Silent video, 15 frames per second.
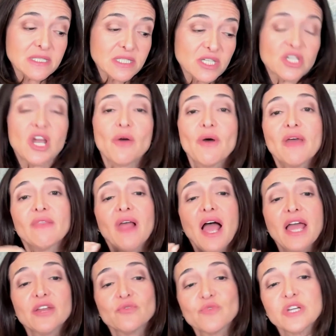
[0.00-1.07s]
to go
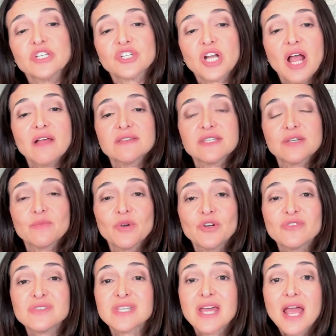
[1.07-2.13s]
online, reach
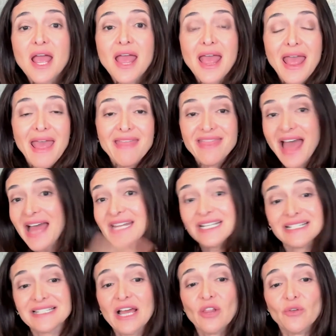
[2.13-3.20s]
customers, that
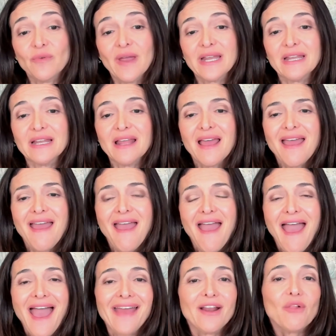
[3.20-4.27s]
accelerated.
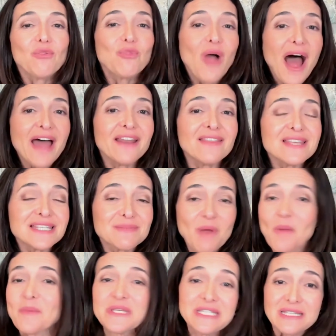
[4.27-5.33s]
And a lot of the
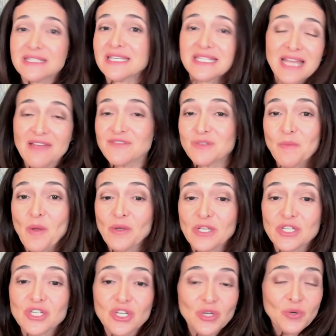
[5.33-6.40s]
small businesses I've
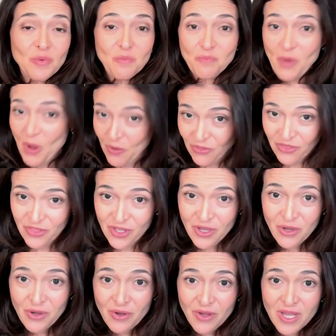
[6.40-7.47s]
spoken to, both
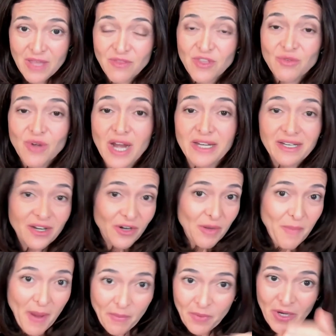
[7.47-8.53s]
in the United Arab
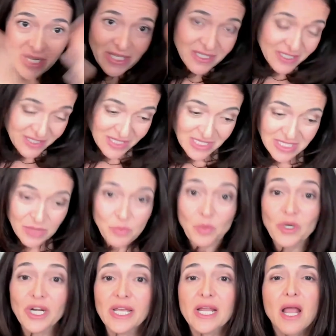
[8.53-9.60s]
Emirates this
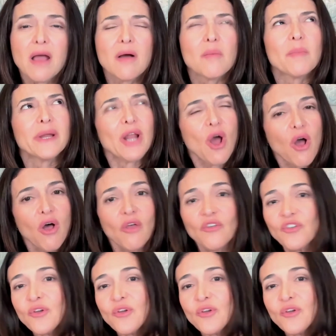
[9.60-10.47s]
morning, but also